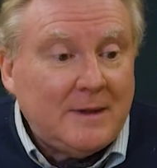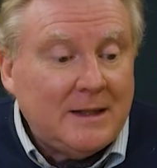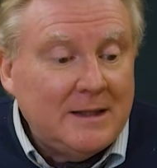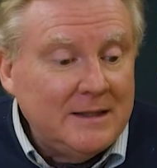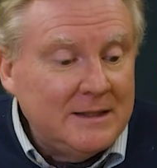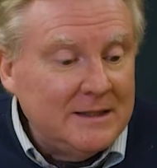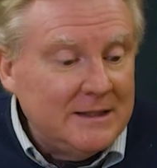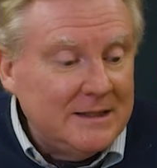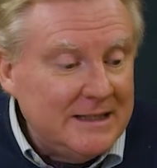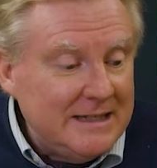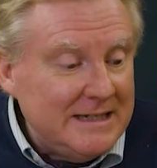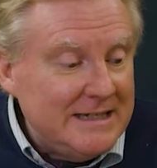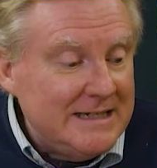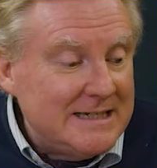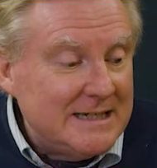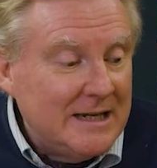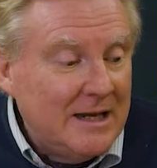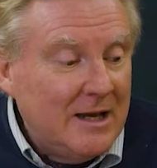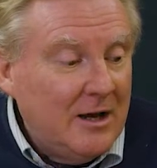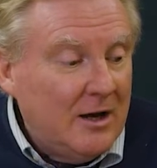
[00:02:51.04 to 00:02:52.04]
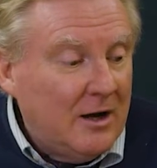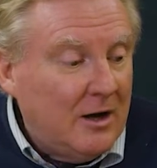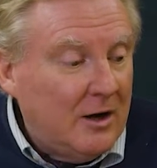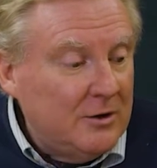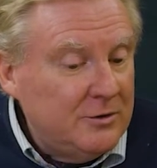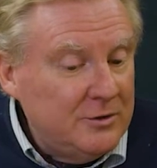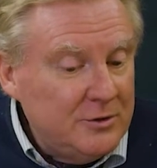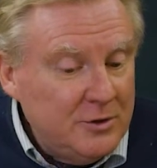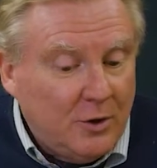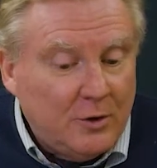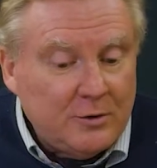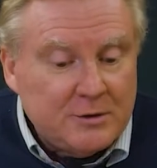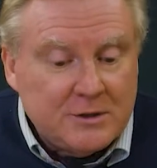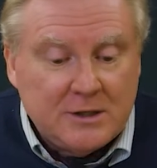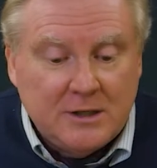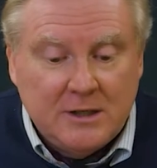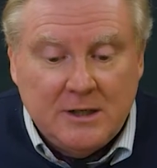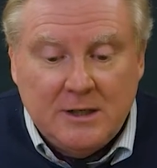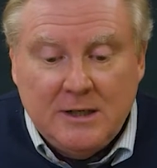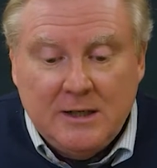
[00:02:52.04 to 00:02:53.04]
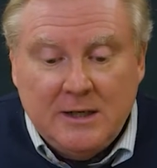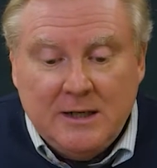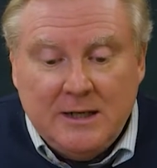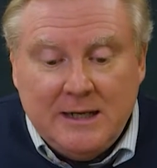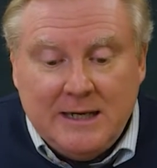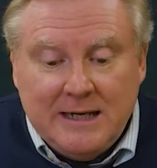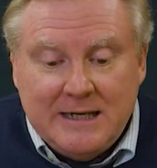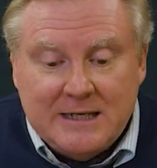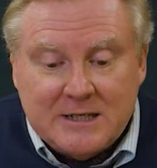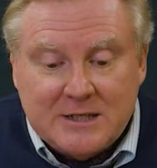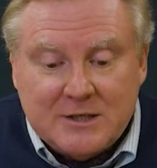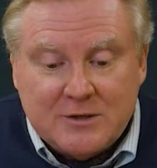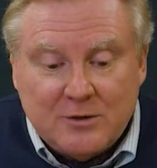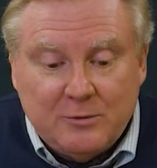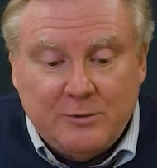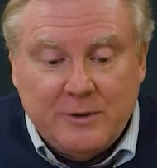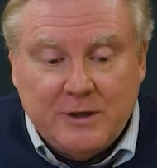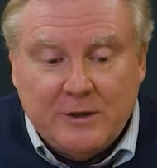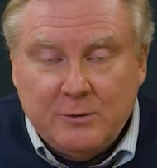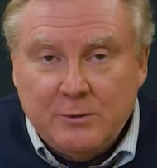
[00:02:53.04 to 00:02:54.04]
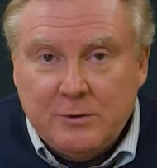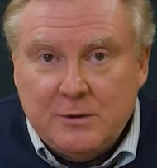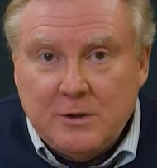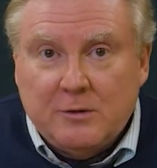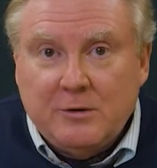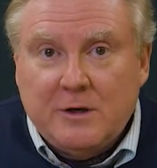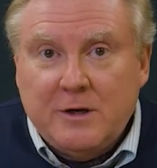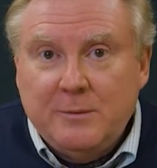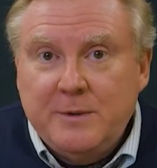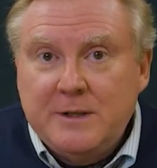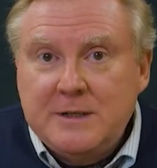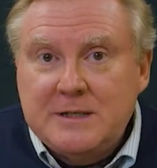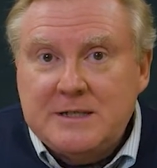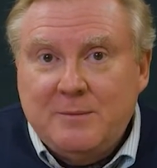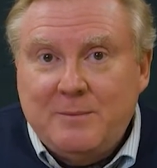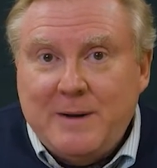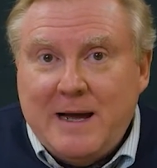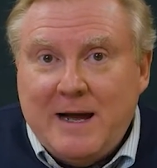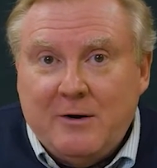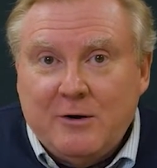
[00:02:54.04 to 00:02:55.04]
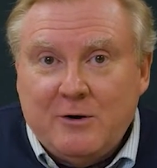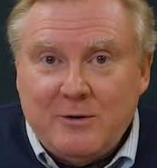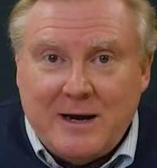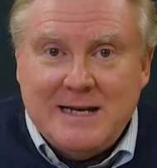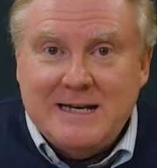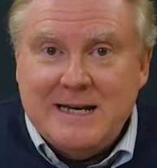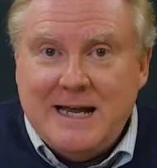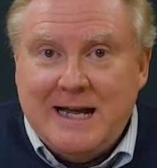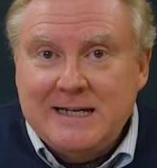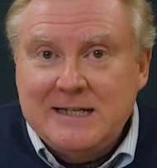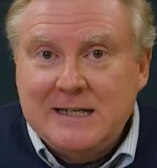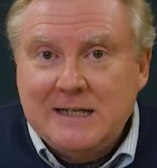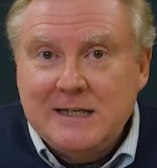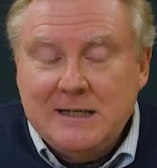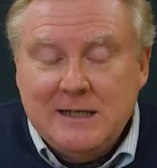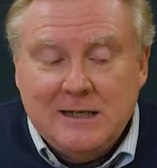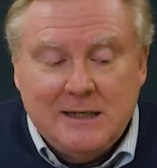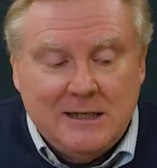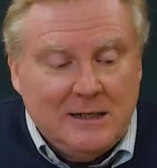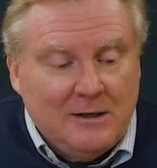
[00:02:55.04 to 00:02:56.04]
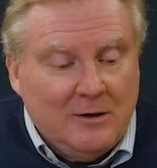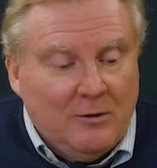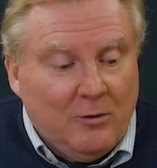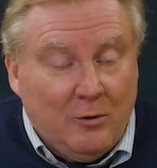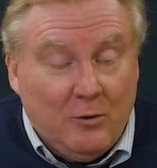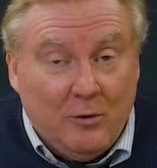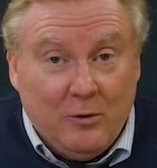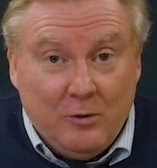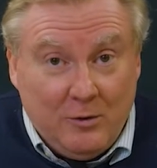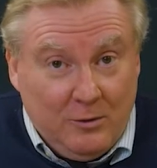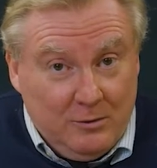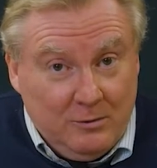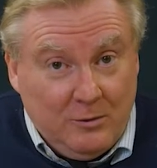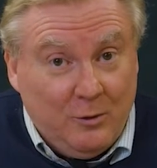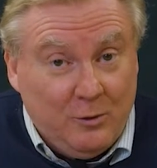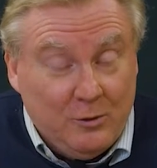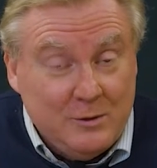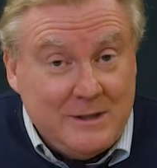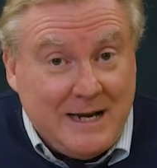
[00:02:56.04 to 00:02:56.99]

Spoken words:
that these are not historical documents about Grandad or